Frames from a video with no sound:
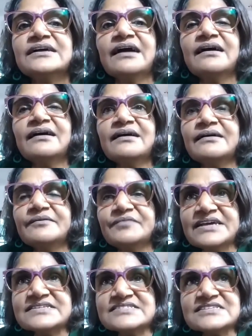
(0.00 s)
Uh,
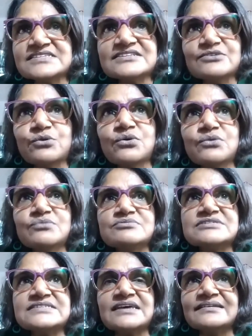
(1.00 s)
there's just no,
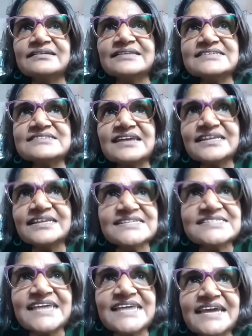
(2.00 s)
there's nothing
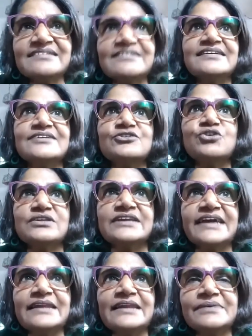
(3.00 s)
sacred or
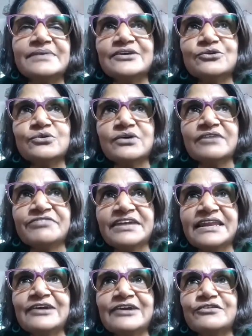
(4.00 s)
the, you know, a
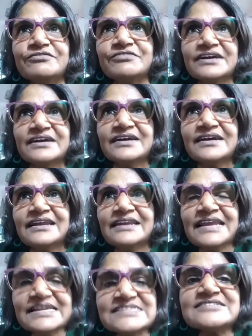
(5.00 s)
feeling of
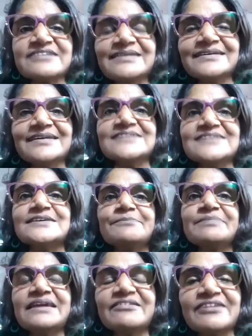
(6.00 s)
let's treat it as
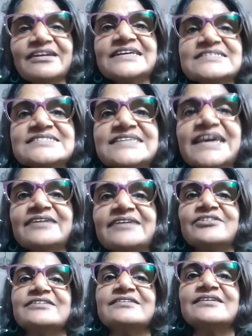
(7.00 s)
something really
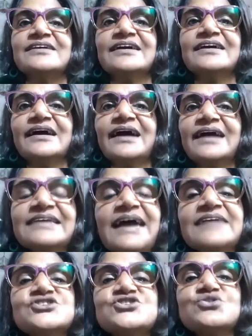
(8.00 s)
sacred
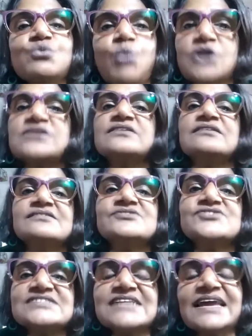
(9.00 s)
attached to water,
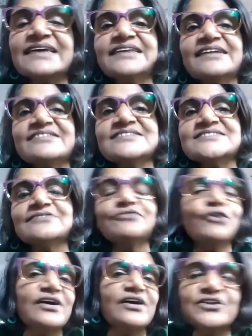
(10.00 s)
just like there isn't
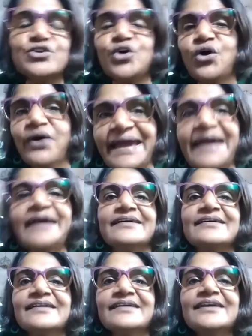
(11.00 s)
for earth or air,
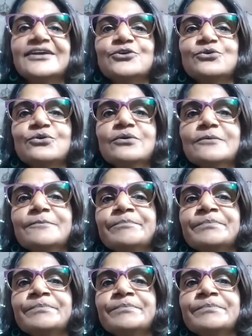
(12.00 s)
you know.